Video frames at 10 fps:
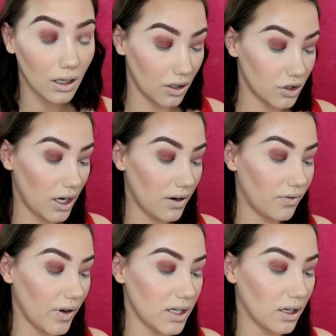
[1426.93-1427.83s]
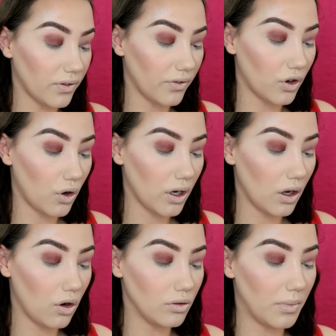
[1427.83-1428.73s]
I'll try and find it if I've got
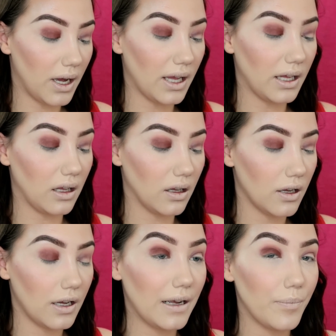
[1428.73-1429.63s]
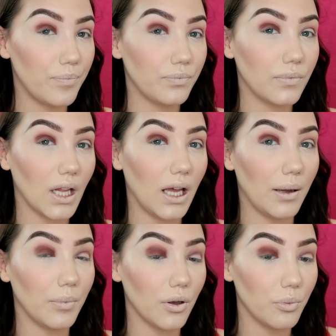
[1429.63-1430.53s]
it on my
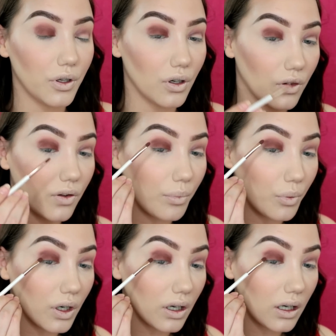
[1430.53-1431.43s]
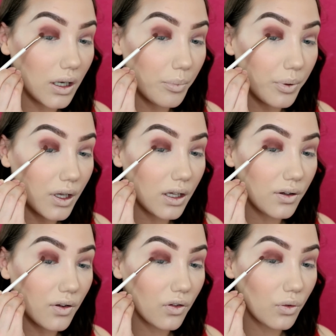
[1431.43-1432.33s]
computer somewhere and put
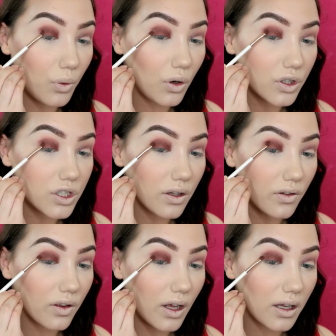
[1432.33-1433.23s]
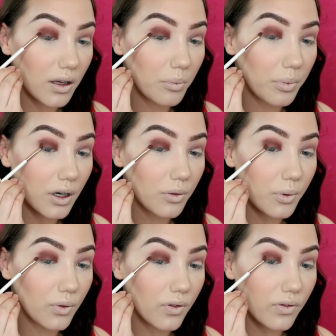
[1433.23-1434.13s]
in the swatches that I compared
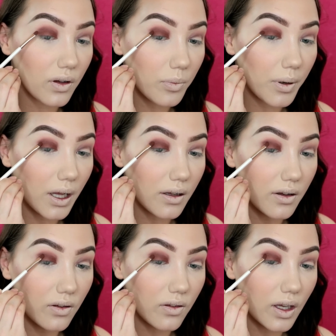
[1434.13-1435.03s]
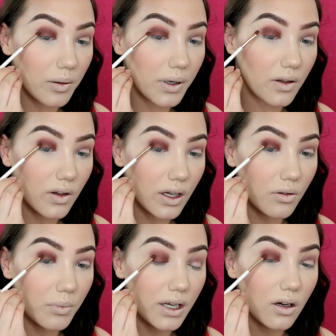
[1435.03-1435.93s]
both of these palettes side by side
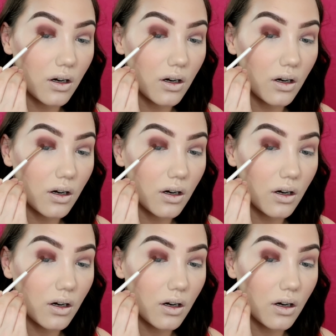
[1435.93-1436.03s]
on my